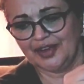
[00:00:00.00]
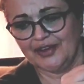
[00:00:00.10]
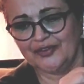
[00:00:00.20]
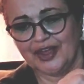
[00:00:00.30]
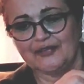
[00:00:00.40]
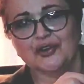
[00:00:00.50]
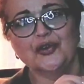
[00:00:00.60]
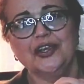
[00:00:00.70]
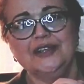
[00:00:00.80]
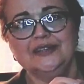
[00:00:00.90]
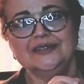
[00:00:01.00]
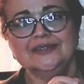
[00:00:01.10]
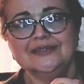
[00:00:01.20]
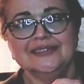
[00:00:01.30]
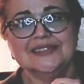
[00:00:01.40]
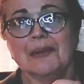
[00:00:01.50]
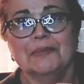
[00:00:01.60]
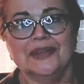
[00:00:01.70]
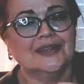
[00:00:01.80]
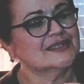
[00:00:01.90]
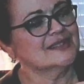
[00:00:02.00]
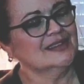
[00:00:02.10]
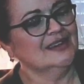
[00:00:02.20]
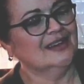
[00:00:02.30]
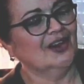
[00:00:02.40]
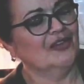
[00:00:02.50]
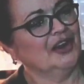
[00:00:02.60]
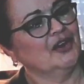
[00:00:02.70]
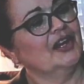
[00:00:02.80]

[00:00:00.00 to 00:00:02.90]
of evergreen somethings on there.